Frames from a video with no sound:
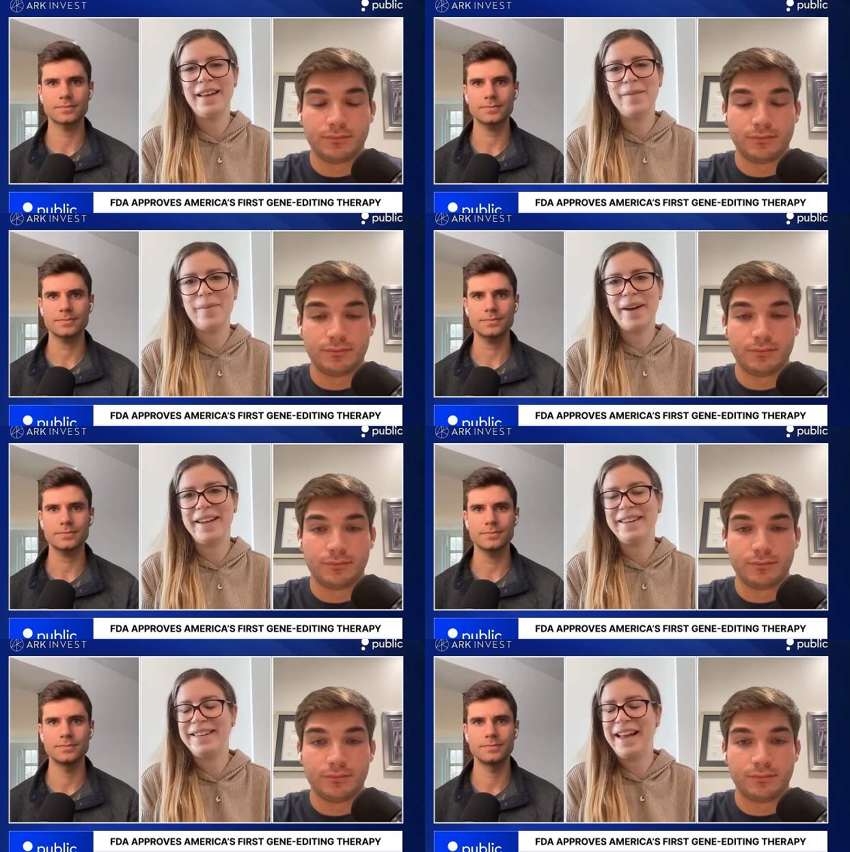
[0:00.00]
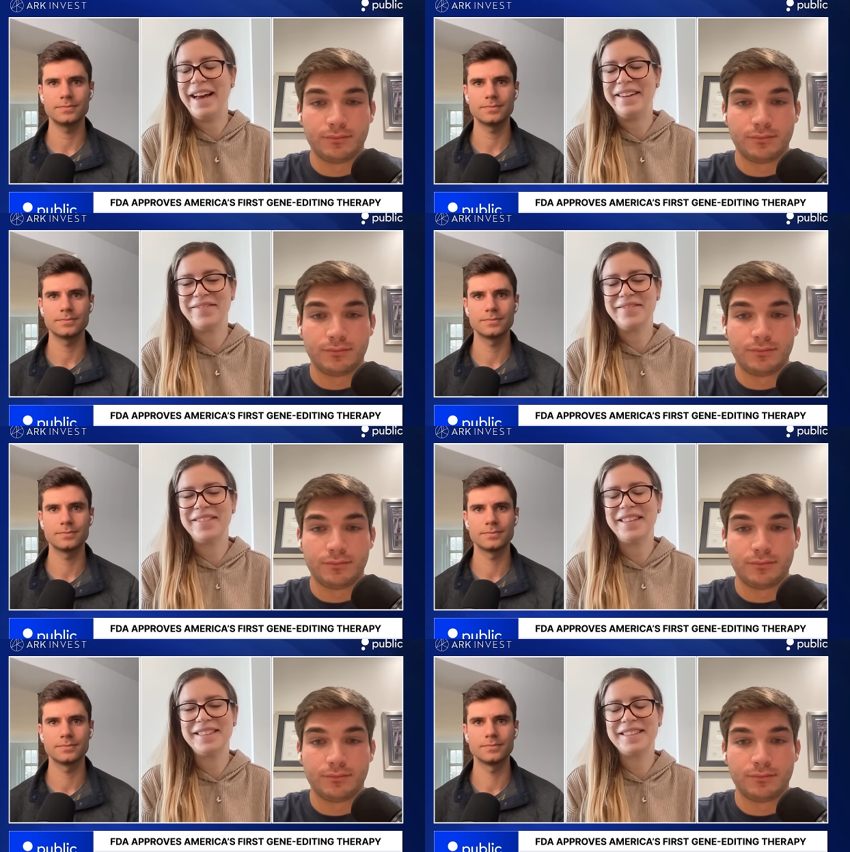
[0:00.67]
Speaker 1: but yeah,
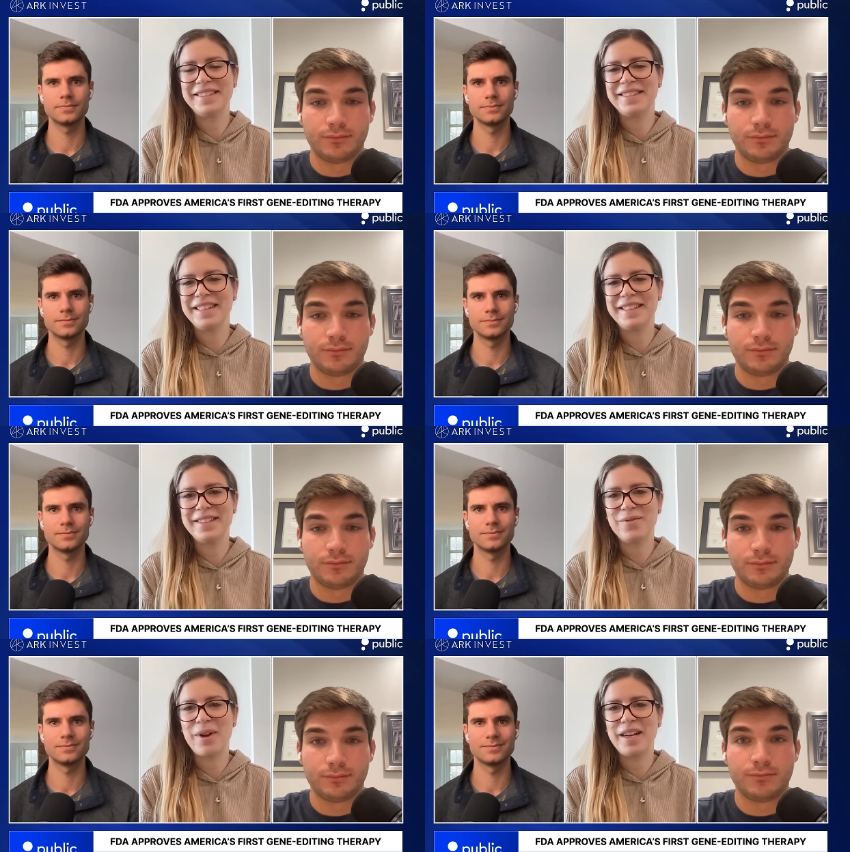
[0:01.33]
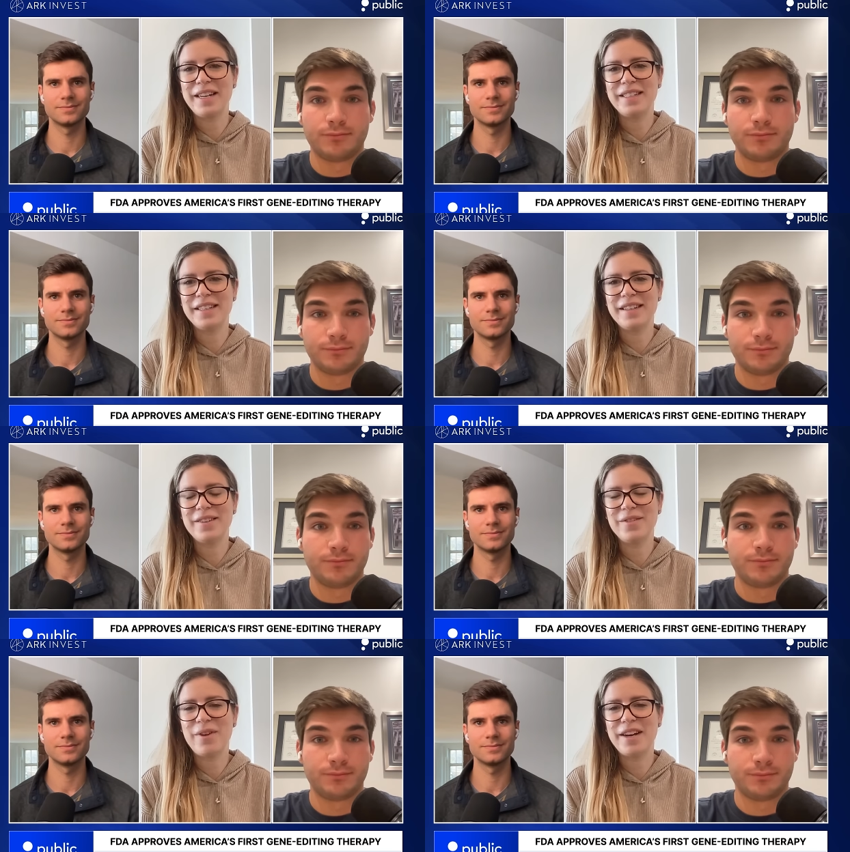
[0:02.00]
it's it's ready to
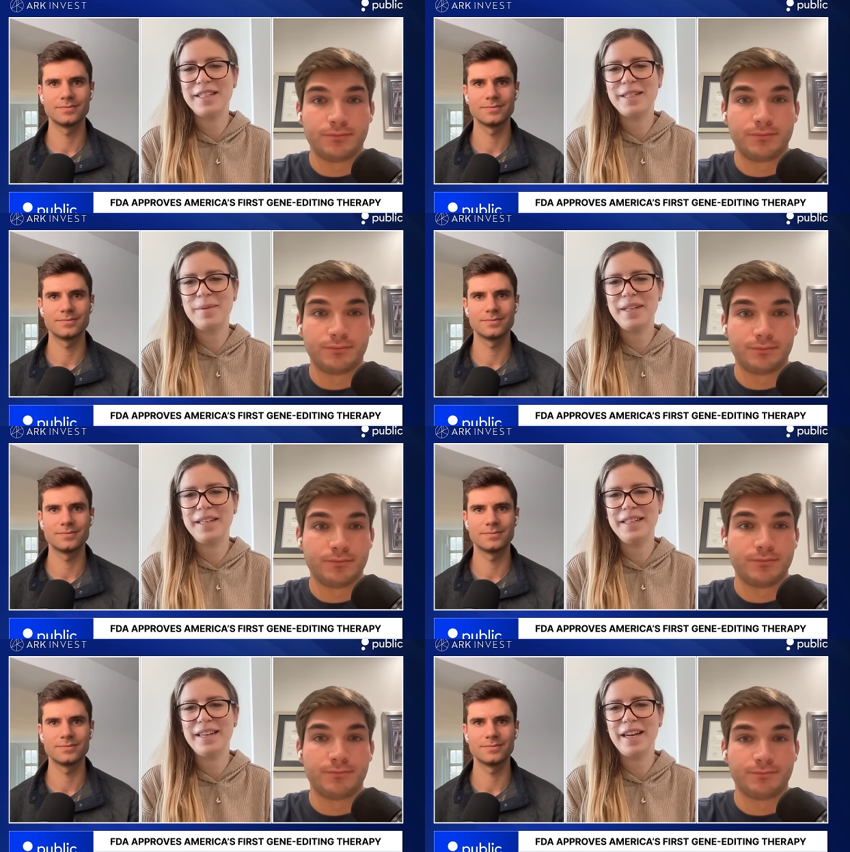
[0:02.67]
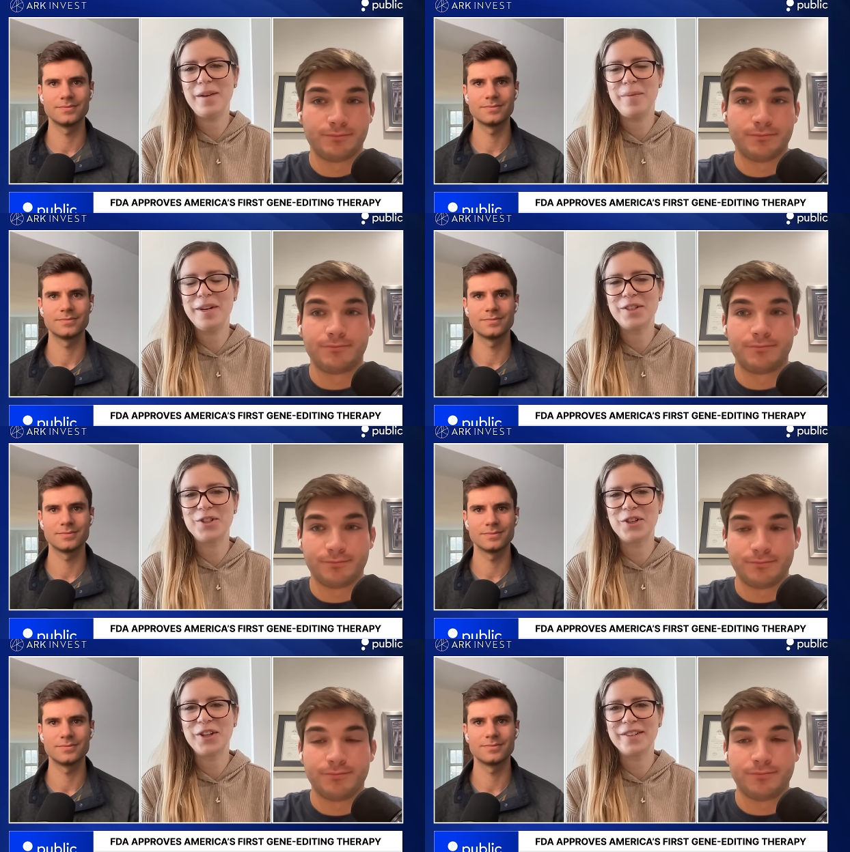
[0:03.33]
ready to be
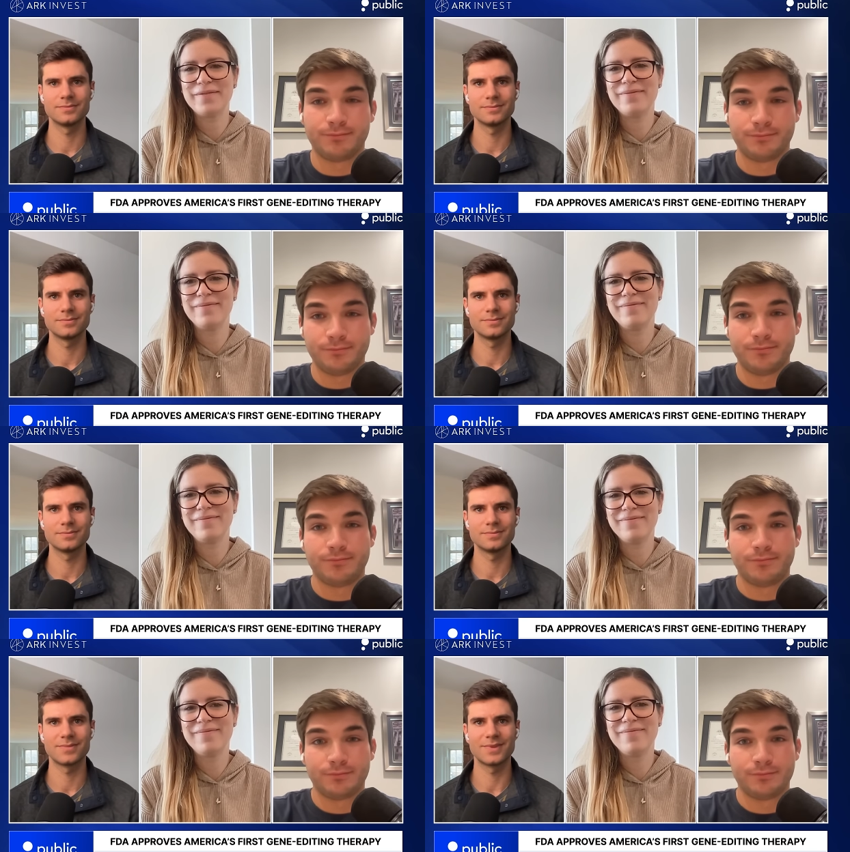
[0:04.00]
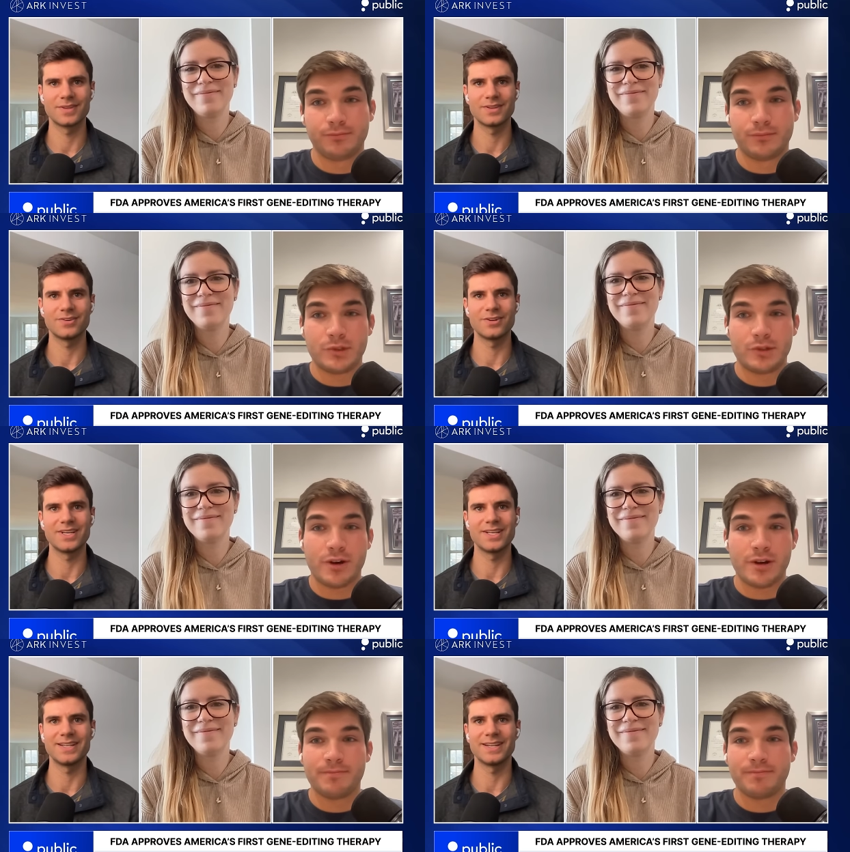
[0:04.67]
administered.
Speaker 2: Great.
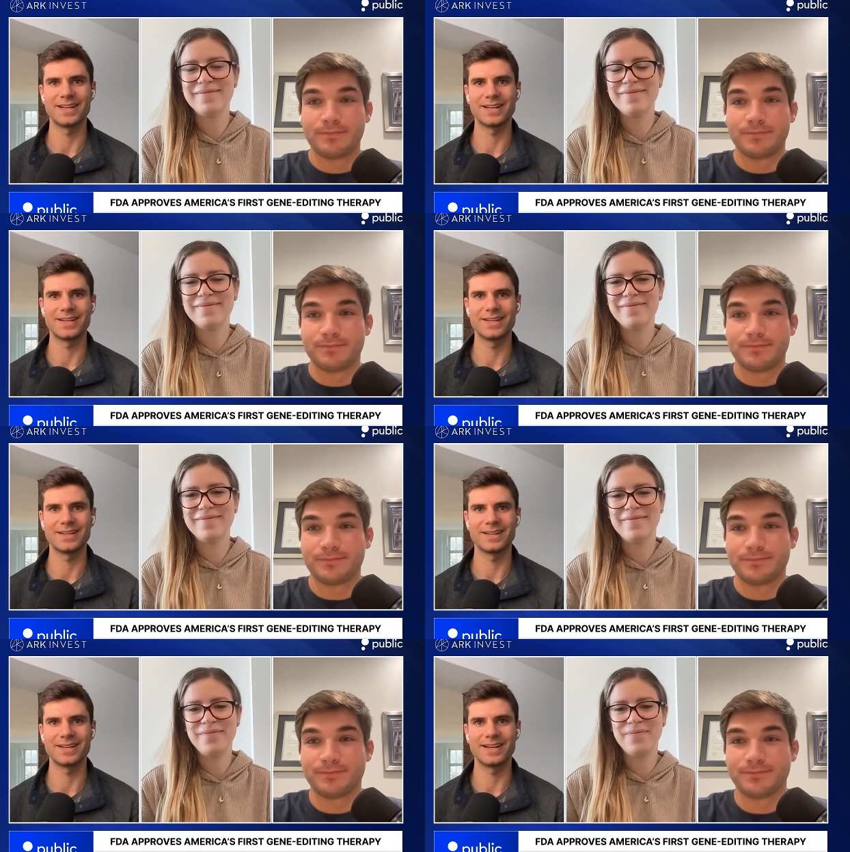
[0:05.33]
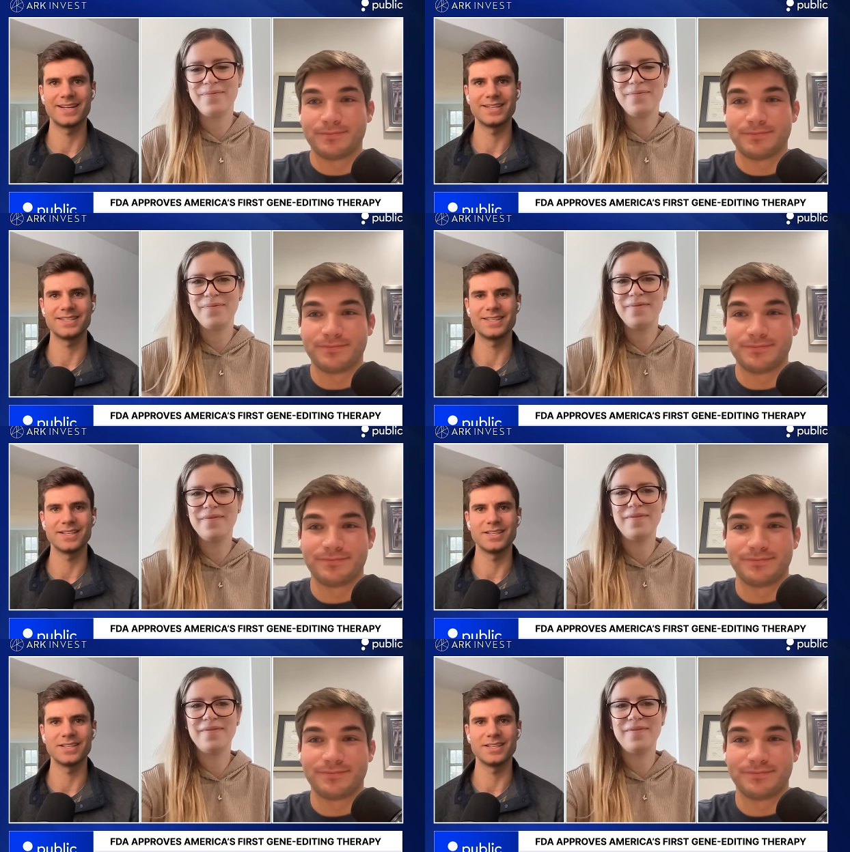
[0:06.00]
Great. Ali, thank